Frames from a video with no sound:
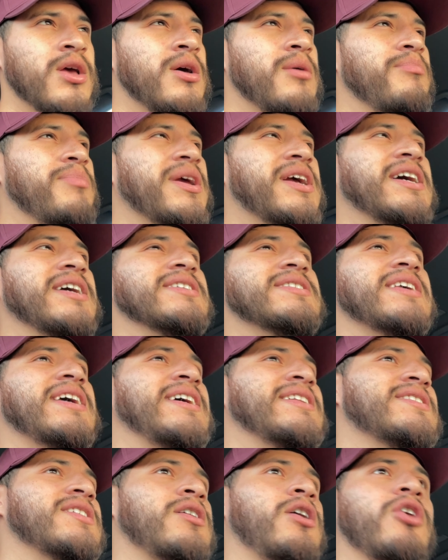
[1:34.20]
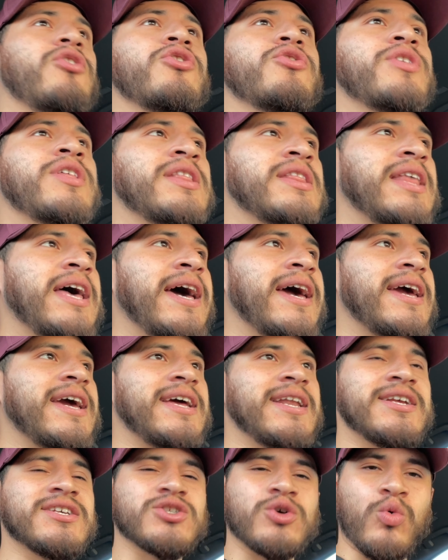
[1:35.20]
Because it's other than that,
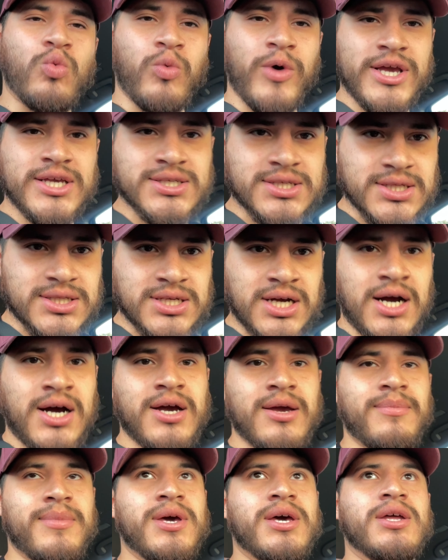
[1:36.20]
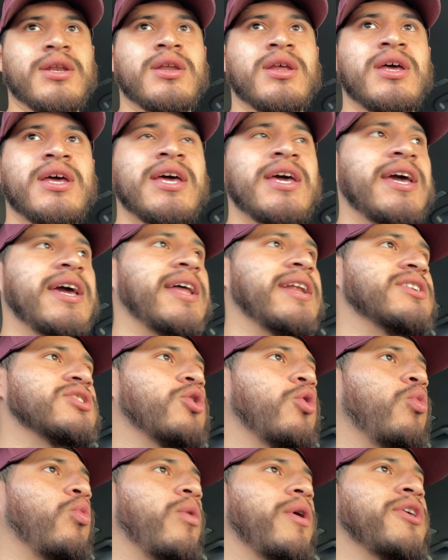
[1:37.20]
it is a waste of time, man. It is
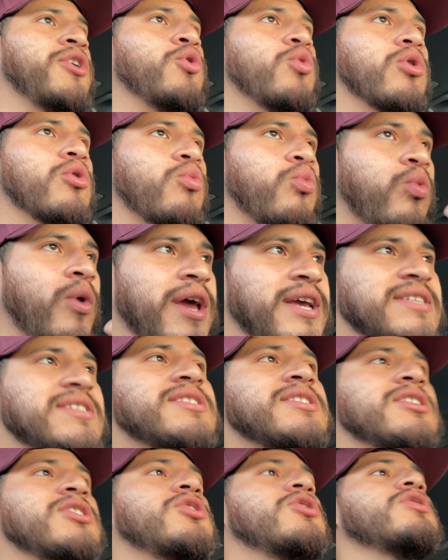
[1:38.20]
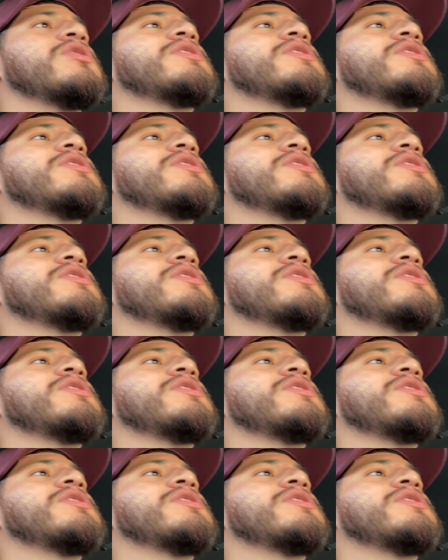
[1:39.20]
a, you are wasting your